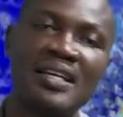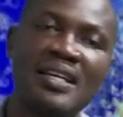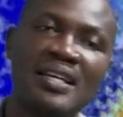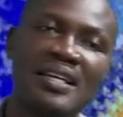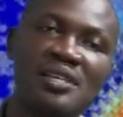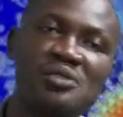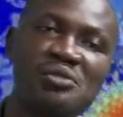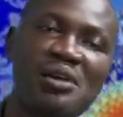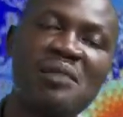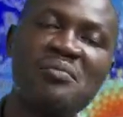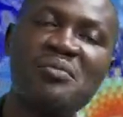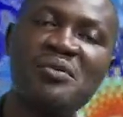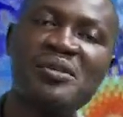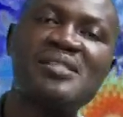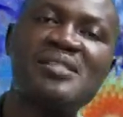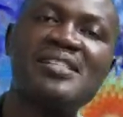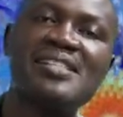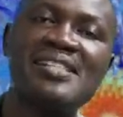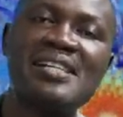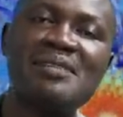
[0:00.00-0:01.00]
Shaibu
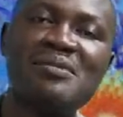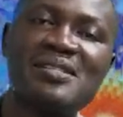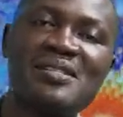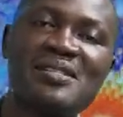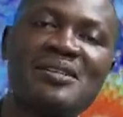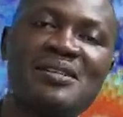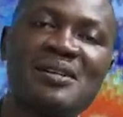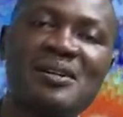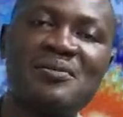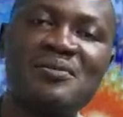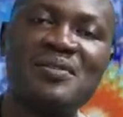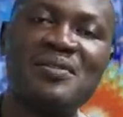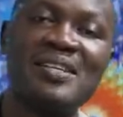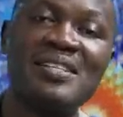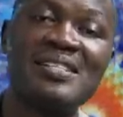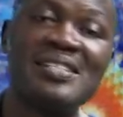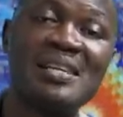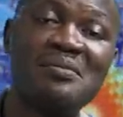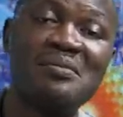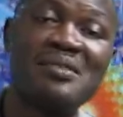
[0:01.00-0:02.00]
is a
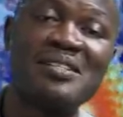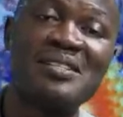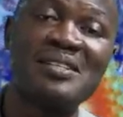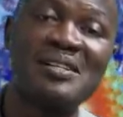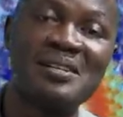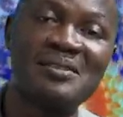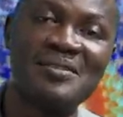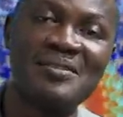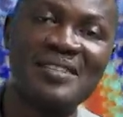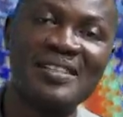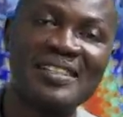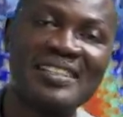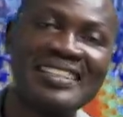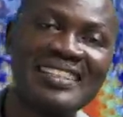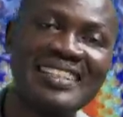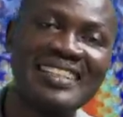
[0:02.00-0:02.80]
the deputy governor,